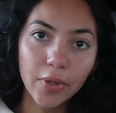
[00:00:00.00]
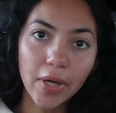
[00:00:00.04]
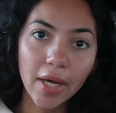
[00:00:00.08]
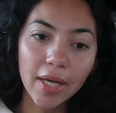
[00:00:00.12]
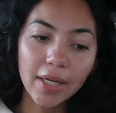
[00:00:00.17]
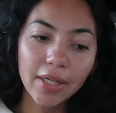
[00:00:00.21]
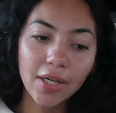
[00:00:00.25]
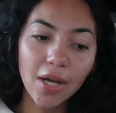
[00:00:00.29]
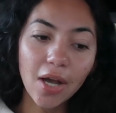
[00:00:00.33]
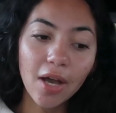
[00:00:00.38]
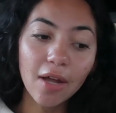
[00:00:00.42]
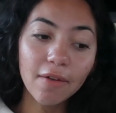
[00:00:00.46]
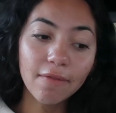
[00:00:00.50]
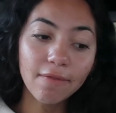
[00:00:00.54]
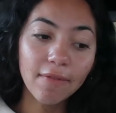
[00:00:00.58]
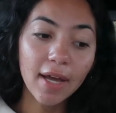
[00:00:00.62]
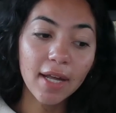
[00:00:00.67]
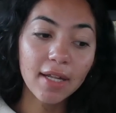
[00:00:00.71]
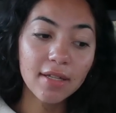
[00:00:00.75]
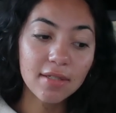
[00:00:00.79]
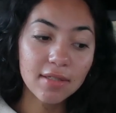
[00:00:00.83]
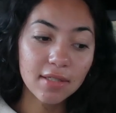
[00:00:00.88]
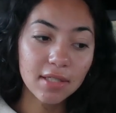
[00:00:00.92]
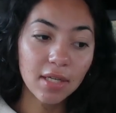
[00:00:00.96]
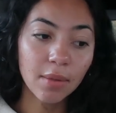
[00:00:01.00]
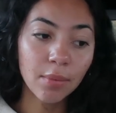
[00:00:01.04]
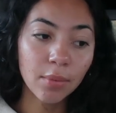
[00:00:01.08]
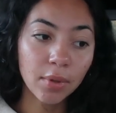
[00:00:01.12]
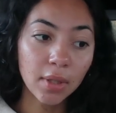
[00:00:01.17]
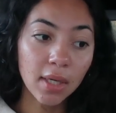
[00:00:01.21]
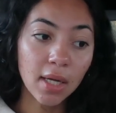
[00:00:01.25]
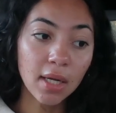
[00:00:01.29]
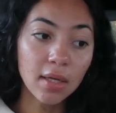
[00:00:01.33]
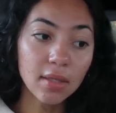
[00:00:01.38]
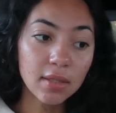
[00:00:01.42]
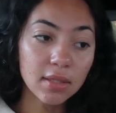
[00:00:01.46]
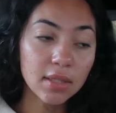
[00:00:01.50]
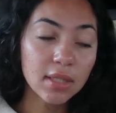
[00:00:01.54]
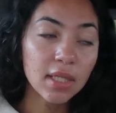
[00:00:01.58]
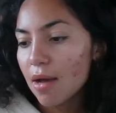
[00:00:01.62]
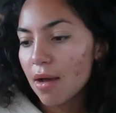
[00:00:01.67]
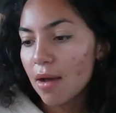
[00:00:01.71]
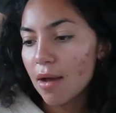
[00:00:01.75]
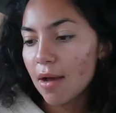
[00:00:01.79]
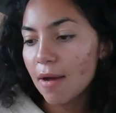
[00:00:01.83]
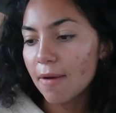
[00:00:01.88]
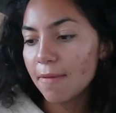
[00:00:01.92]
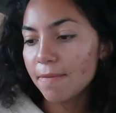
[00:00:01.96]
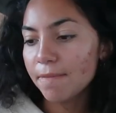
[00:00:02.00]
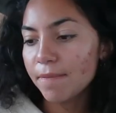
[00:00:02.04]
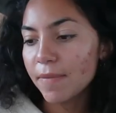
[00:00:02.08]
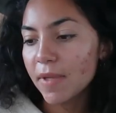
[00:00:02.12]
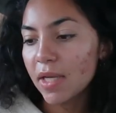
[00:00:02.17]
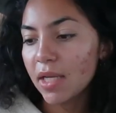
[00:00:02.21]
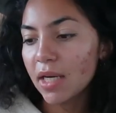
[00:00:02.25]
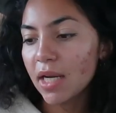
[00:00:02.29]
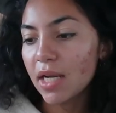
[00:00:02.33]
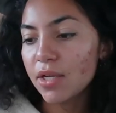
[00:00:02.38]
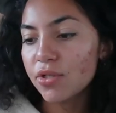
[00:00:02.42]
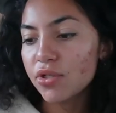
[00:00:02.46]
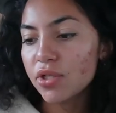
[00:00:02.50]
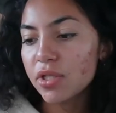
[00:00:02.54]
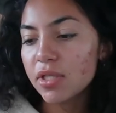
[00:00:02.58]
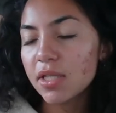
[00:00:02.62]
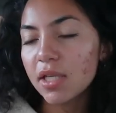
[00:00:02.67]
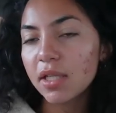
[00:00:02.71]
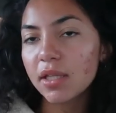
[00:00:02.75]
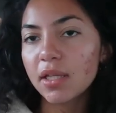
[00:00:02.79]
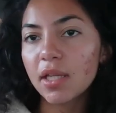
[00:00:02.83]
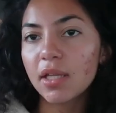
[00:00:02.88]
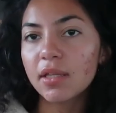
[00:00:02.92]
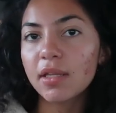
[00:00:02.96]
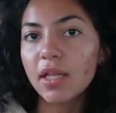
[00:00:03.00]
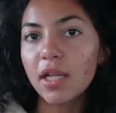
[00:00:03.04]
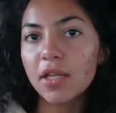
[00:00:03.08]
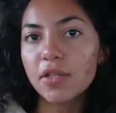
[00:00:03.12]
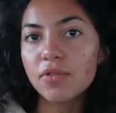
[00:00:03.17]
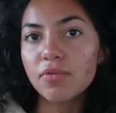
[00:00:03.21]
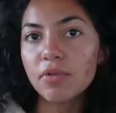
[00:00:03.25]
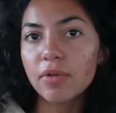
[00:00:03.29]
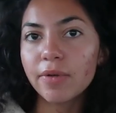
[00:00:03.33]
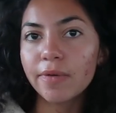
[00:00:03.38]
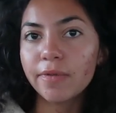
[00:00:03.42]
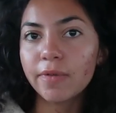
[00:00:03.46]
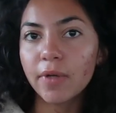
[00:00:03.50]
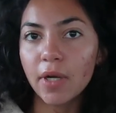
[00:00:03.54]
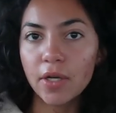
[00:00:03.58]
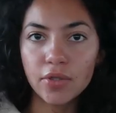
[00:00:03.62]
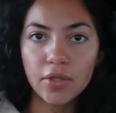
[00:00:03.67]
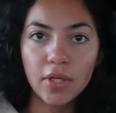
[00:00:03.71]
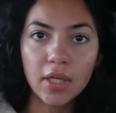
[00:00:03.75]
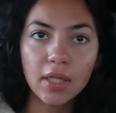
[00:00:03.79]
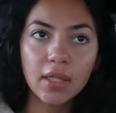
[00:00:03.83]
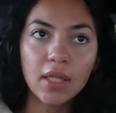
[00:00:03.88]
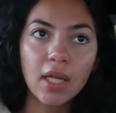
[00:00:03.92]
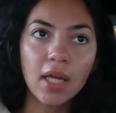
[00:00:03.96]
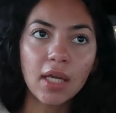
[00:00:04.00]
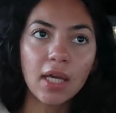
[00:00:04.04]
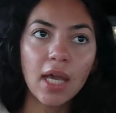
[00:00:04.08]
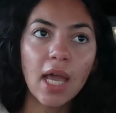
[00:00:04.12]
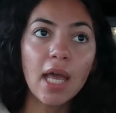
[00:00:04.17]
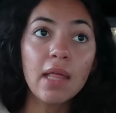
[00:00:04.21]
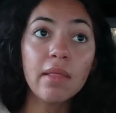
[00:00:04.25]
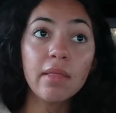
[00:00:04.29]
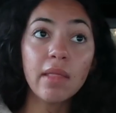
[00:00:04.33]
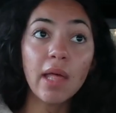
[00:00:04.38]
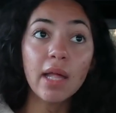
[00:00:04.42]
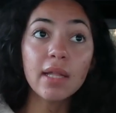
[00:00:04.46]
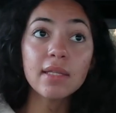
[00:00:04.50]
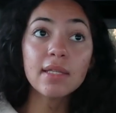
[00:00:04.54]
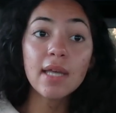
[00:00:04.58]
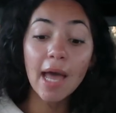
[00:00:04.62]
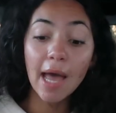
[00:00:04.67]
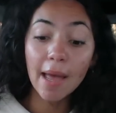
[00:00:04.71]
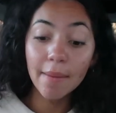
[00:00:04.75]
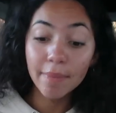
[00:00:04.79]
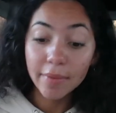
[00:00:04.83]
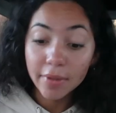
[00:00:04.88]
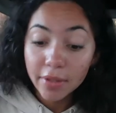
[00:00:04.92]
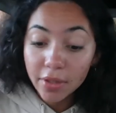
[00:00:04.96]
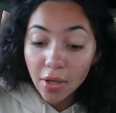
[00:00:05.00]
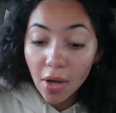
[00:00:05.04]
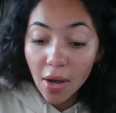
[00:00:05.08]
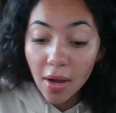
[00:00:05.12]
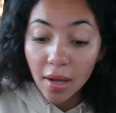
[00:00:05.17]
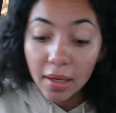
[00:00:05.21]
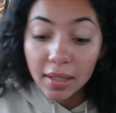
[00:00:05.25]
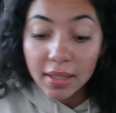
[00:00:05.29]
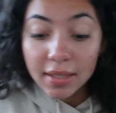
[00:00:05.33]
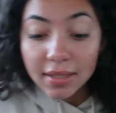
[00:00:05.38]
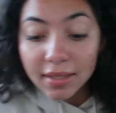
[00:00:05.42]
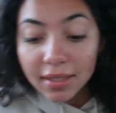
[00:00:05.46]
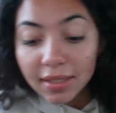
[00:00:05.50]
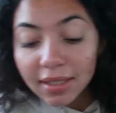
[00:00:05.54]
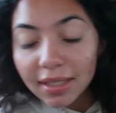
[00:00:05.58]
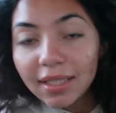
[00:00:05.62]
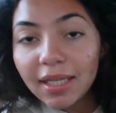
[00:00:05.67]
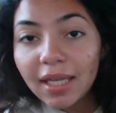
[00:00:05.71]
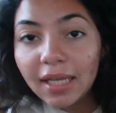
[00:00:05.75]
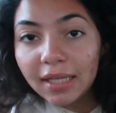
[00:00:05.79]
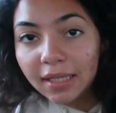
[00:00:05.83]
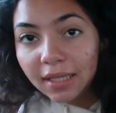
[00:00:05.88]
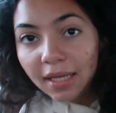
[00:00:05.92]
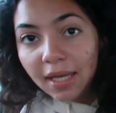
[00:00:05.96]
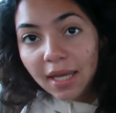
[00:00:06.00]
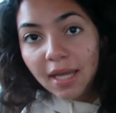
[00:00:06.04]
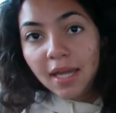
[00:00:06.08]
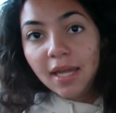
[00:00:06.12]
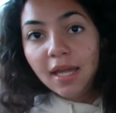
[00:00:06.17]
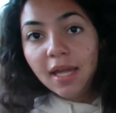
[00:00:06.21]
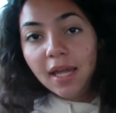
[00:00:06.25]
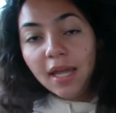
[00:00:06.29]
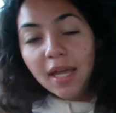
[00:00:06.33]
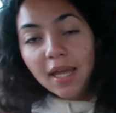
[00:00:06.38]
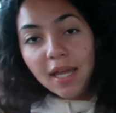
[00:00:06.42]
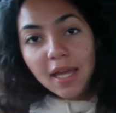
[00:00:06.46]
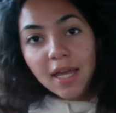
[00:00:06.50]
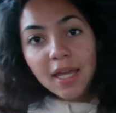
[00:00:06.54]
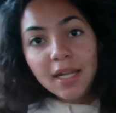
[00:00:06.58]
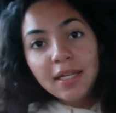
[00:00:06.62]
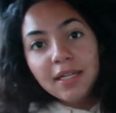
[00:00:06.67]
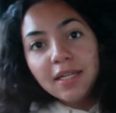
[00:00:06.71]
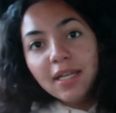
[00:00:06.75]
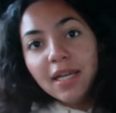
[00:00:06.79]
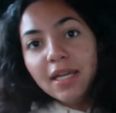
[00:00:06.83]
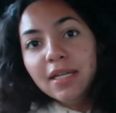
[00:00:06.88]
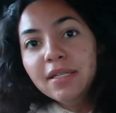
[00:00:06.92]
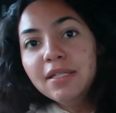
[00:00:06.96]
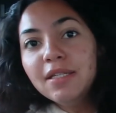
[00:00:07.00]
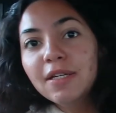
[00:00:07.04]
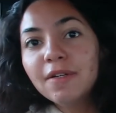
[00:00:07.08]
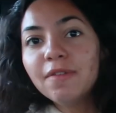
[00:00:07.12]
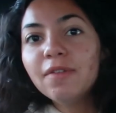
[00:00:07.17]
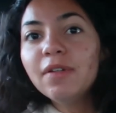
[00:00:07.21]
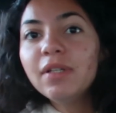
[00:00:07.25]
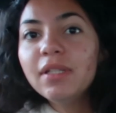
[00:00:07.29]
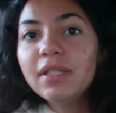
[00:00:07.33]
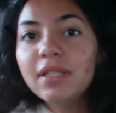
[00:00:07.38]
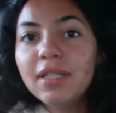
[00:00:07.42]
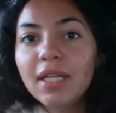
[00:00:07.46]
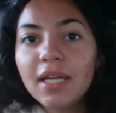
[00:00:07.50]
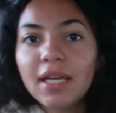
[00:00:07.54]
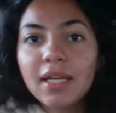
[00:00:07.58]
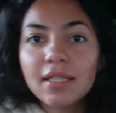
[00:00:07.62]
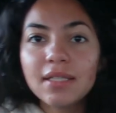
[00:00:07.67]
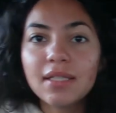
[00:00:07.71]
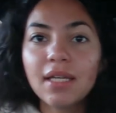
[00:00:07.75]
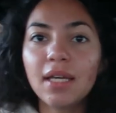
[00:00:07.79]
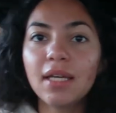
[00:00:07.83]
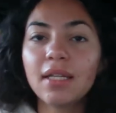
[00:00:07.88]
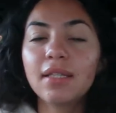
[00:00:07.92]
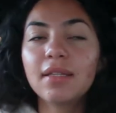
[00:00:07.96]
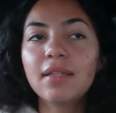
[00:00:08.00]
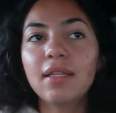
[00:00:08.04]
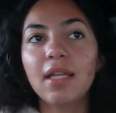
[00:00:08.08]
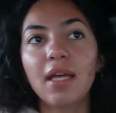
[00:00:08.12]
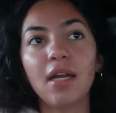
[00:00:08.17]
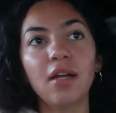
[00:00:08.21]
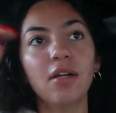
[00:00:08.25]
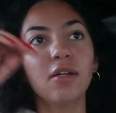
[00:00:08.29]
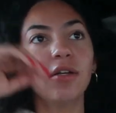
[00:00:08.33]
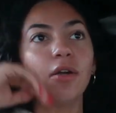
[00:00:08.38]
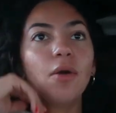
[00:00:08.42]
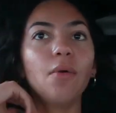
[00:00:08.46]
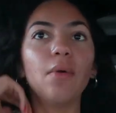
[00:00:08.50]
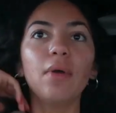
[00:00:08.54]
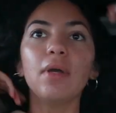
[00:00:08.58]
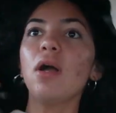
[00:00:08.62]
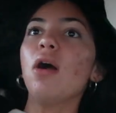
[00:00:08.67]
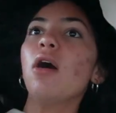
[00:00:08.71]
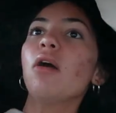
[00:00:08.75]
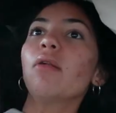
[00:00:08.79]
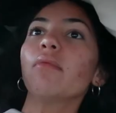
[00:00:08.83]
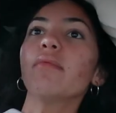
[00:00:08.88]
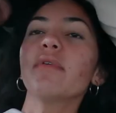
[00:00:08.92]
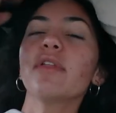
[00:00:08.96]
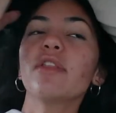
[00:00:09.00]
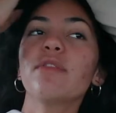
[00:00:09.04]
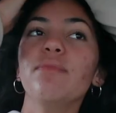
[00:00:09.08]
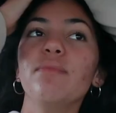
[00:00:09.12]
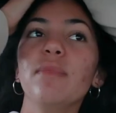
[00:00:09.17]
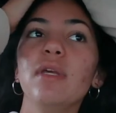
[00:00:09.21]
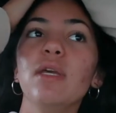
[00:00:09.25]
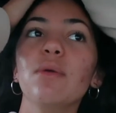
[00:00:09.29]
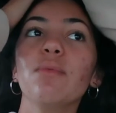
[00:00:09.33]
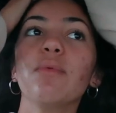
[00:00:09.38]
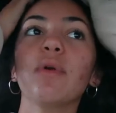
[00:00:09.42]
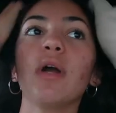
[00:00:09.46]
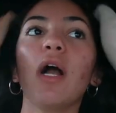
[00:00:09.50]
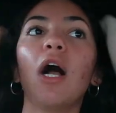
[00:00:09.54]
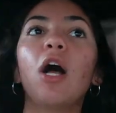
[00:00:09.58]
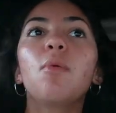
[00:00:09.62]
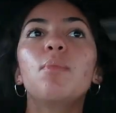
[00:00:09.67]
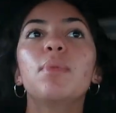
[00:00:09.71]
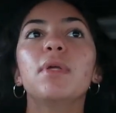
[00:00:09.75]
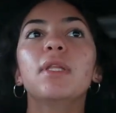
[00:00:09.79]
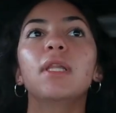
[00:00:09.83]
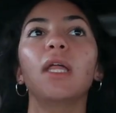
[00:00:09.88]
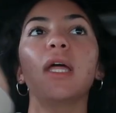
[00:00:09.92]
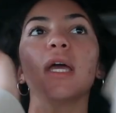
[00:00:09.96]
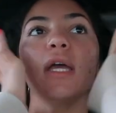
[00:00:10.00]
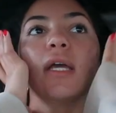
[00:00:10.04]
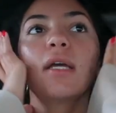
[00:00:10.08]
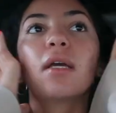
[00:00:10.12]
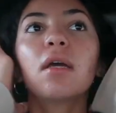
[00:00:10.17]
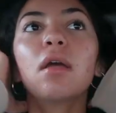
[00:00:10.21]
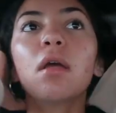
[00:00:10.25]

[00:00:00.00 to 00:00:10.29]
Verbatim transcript: okay God finds someone else um and I just think that that's refreshing like and that's happened honestly like in in different things like that are going on with me where I'll be like